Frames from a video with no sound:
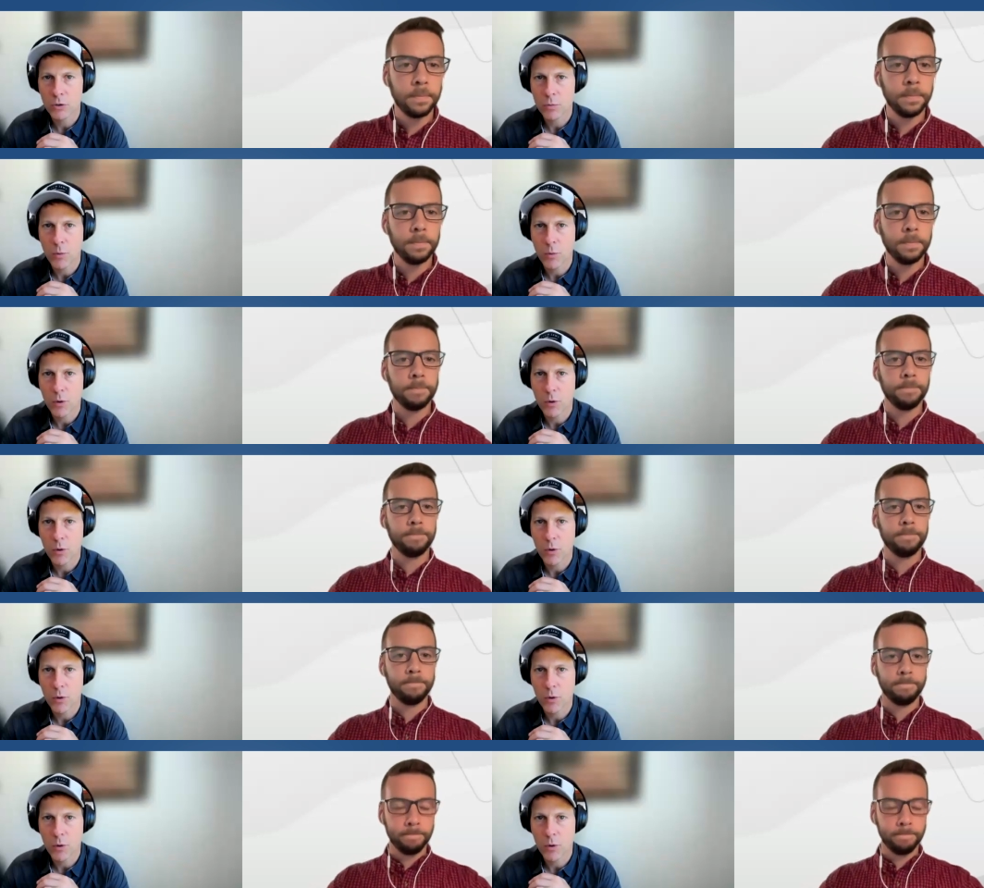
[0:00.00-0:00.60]
Speaker 1: more.
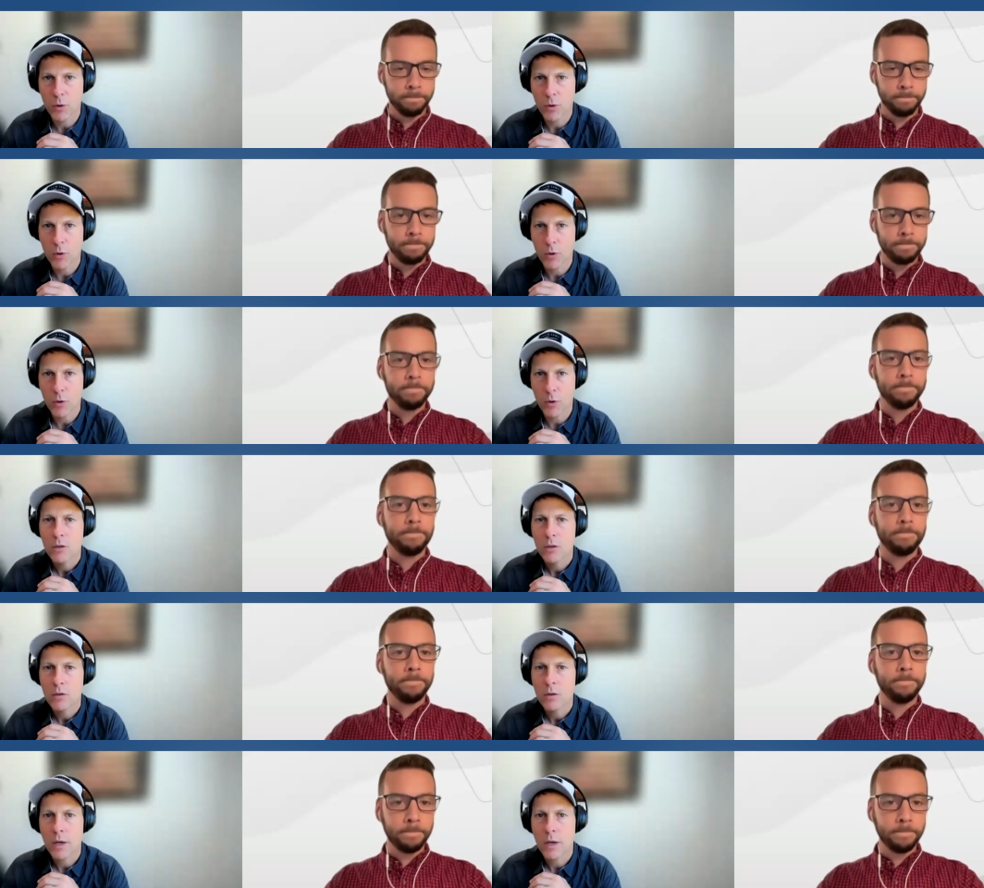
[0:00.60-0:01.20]

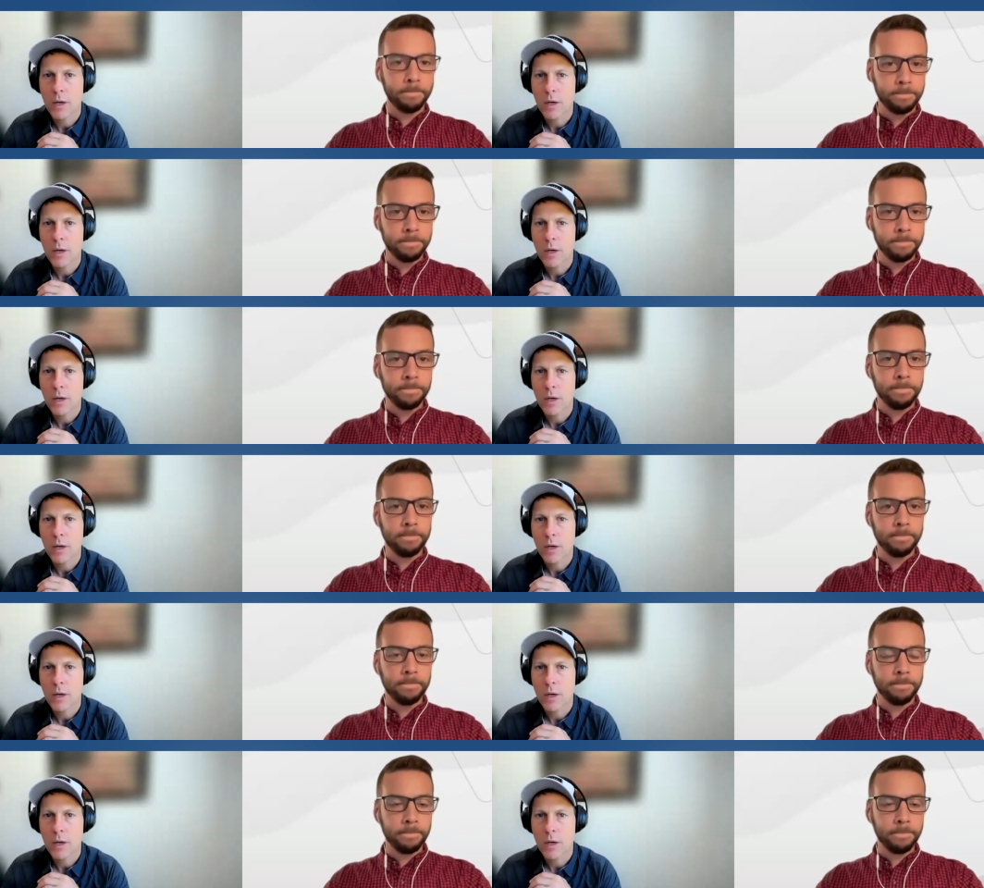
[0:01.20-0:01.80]
Now you can
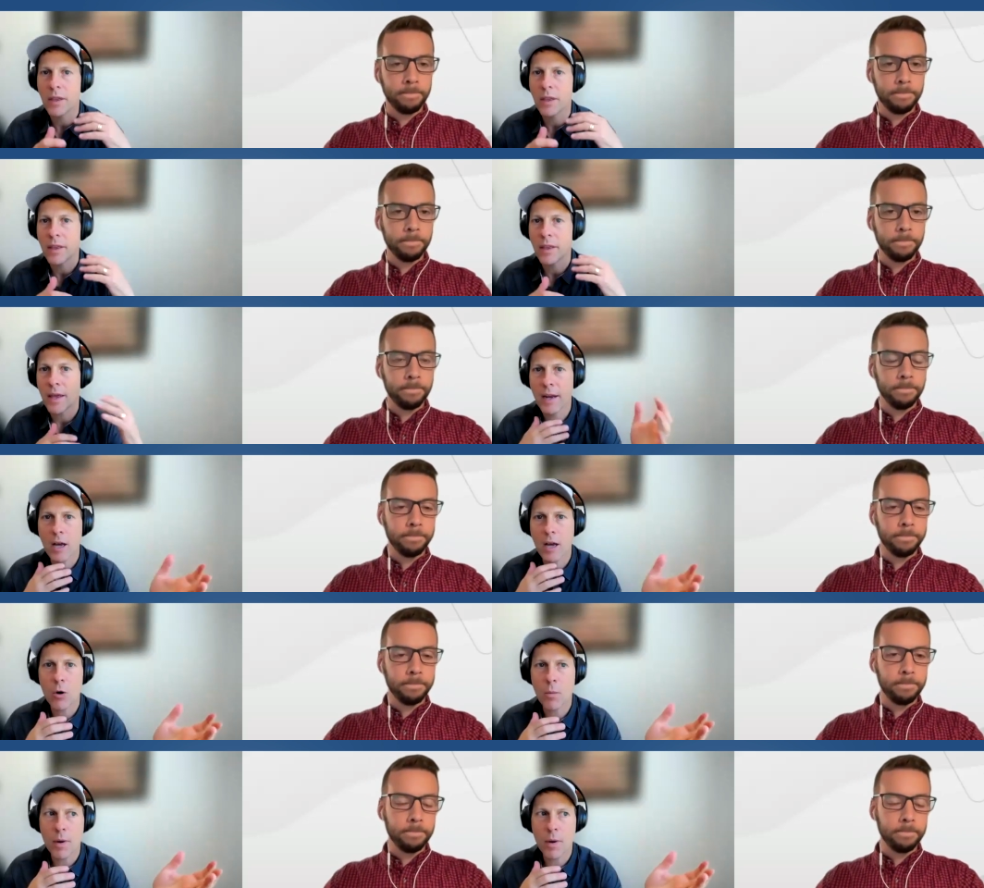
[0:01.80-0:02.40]
multiply that
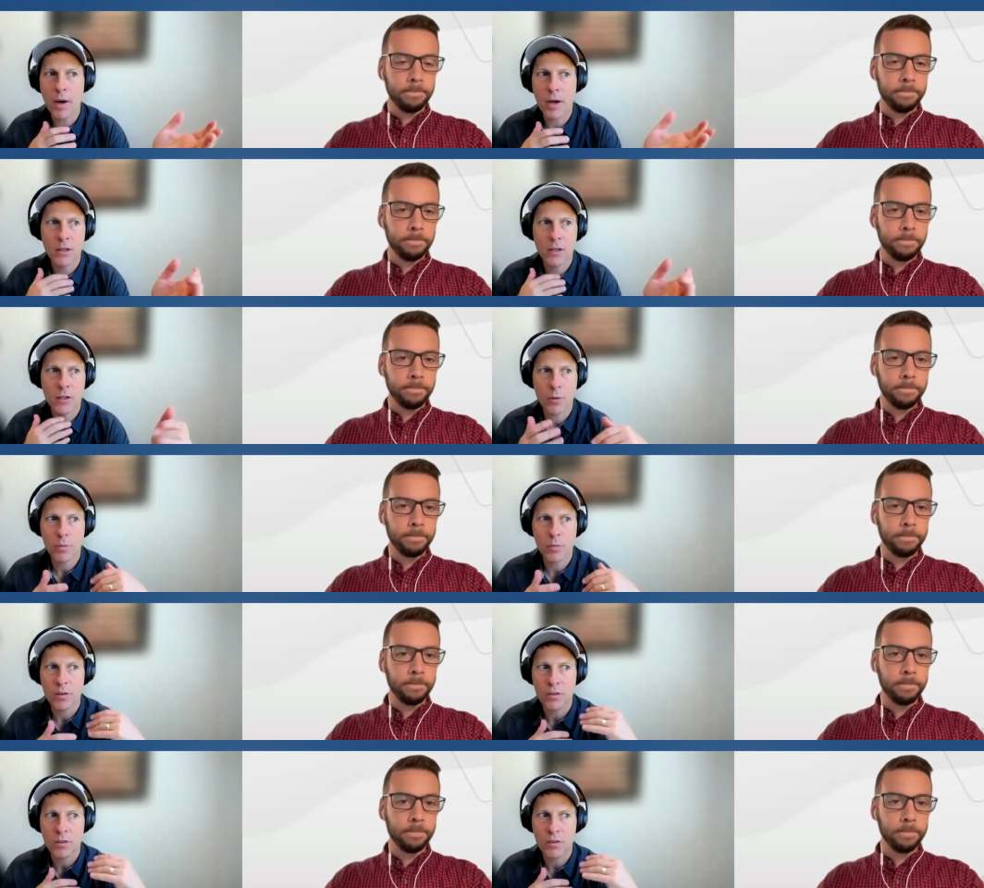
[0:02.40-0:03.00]
out by
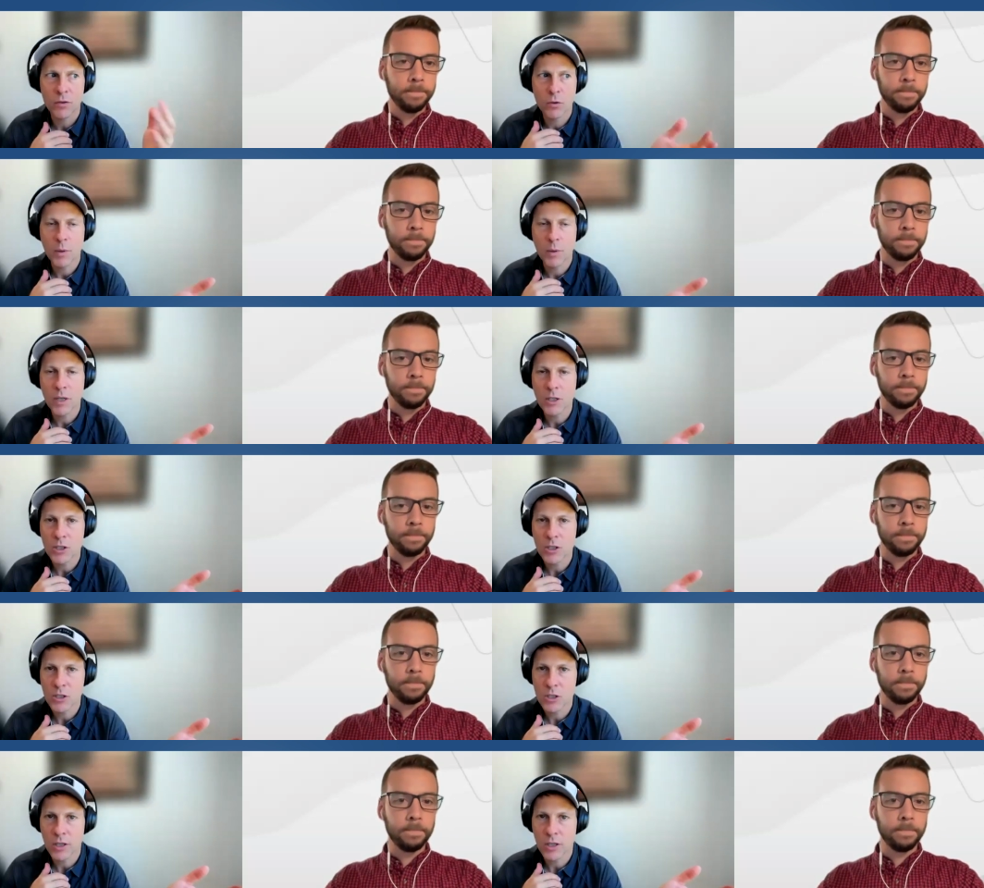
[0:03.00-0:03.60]
the number of new
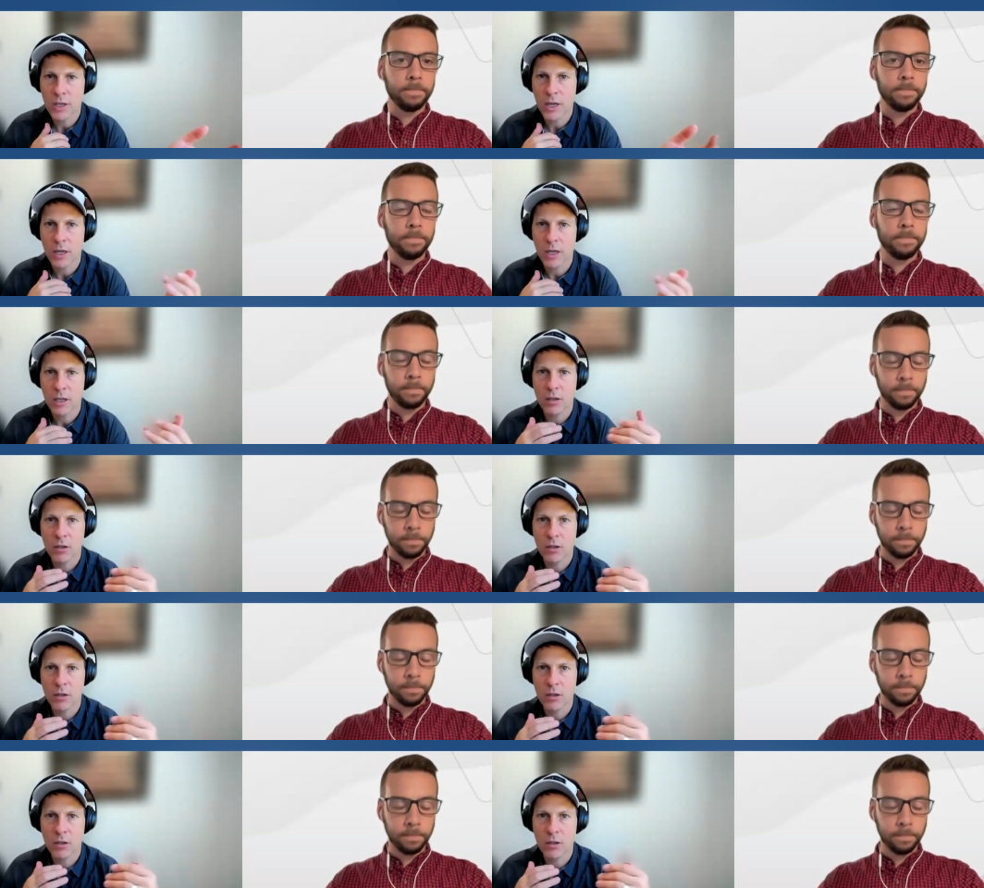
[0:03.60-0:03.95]
patients you